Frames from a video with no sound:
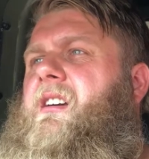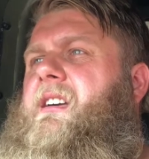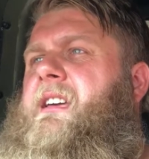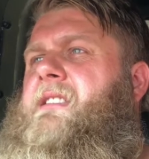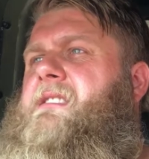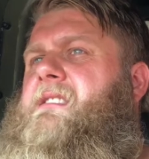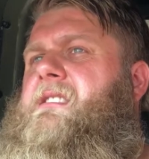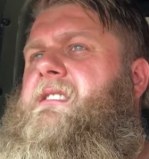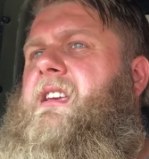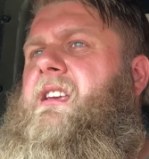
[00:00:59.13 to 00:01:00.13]

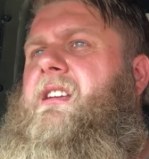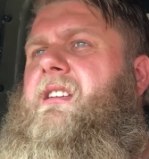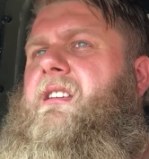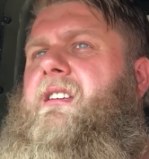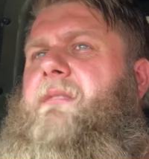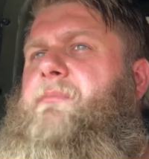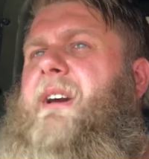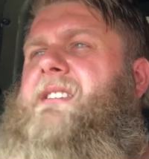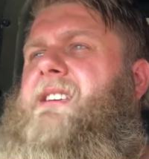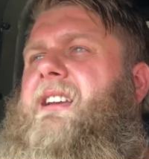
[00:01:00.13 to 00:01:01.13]
it's
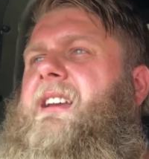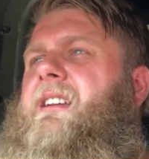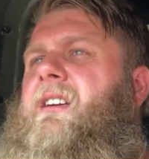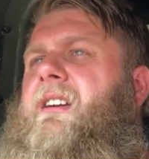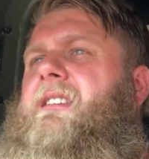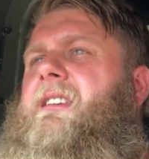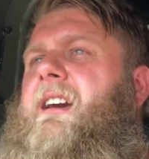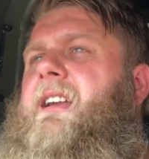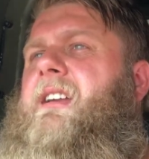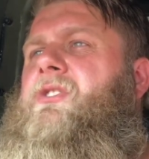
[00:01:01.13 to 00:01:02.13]
basically like a
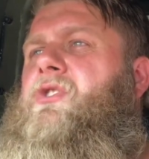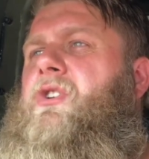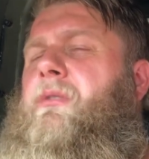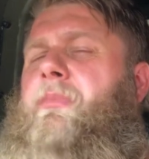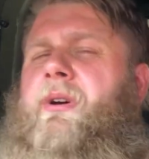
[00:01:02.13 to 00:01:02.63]
dead-end job